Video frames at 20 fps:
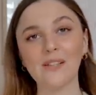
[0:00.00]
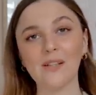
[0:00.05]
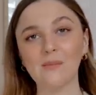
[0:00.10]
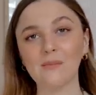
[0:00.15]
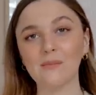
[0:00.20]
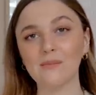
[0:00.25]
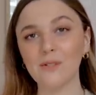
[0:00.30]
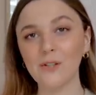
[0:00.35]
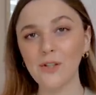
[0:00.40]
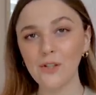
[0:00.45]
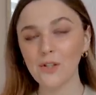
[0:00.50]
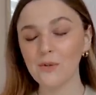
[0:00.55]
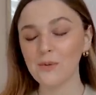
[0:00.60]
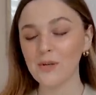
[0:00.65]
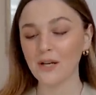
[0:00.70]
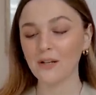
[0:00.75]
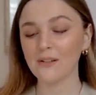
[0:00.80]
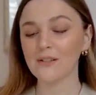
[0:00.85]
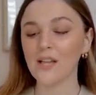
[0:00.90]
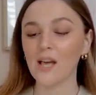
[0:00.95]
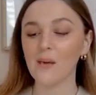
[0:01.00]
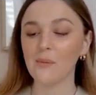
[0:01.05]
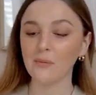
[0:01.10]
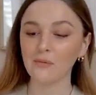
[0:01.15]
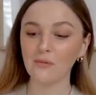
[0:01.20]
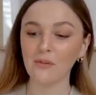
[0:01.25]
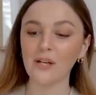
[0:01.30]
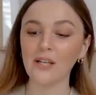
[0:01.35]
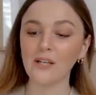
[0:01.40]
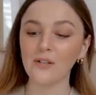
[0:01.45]
some YouTube channels that I've
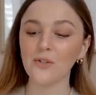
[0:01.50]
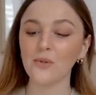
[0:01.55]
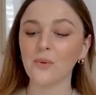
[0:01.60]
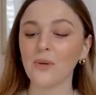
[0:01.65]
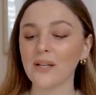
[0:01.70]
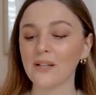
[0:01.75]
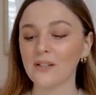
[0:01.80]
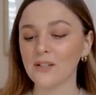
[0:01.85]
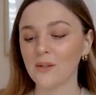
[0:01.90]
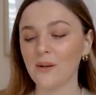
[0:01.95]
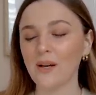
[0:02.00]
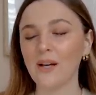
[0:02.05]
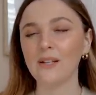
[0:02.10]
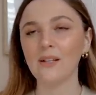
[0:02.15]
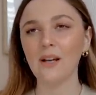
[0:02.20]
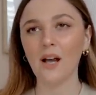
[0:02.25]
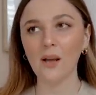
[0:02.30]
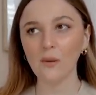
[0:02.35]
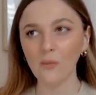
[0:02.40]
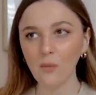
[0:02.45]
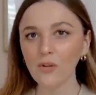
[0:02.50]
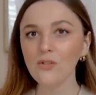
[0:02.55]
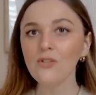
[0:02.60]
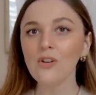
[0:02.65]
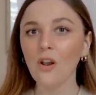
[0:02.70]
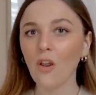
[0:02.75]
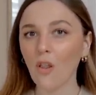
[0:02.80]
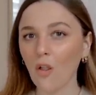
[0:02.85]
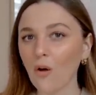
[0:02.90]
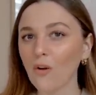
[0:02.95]
been really enjoying. So I watch
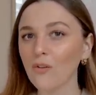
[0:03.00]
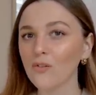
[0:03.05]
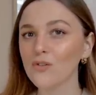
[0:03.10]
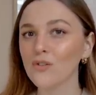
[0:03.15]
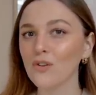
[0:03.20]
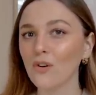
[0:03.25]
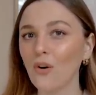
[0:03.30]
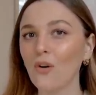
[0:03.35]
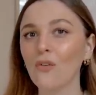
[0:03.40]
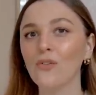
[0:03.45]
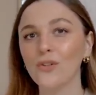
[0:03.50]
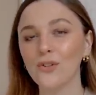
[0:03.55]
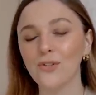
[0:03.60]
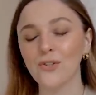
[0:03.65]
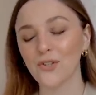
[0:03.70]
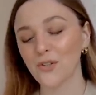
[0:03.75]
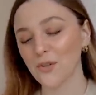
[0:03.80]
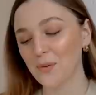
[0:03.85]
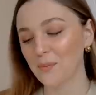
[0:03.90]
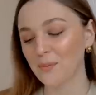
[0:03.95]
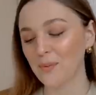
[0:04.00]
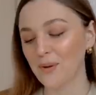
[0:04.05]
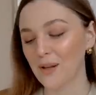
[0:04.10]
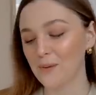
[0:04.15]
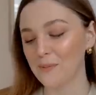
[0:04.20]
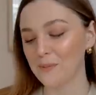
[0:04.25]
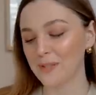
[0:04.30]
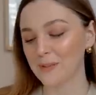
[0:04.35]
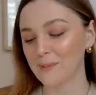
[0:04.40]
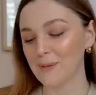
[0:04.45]
a lot of YouTube,
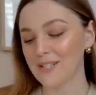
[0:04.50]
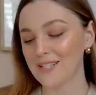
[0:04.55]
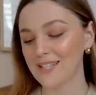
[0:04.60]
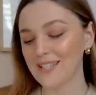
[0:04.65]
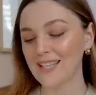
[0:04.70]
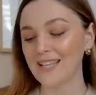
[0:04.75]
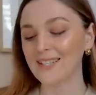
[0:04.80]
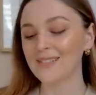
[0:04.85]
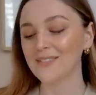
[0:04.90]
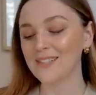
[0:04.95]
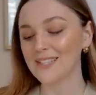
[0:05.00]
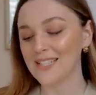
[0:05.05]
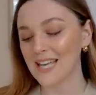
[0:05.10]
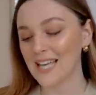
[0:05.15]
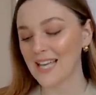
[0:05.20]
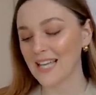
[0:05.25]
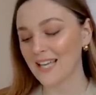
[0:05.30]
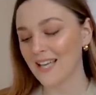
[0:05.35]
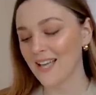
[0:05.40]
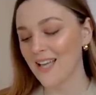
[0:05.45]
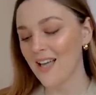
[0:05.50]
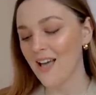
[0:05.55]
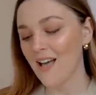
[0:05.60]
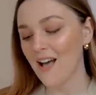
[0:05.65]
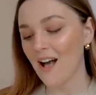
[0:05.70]
especially at the end of the day.